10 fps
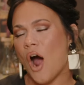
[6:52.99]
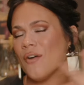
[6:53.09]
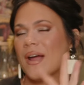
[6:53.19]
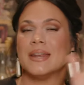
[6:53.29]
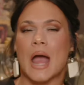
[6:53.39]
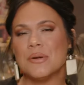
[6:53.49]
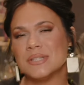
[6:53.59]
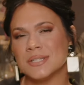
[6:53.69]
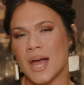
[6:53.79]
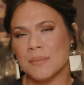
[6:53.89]
All right, now
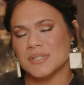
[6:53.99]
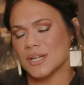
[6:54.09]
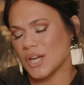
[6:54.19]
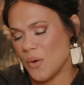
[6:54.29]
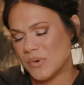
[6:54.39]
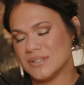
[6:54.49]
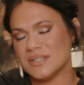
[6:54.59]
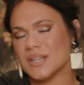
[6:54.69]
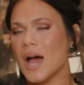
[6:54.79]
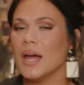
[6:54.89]
it's time to go
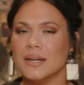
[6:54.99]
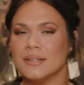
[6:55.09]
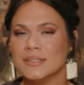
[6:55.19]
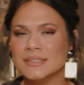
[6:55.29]
inside,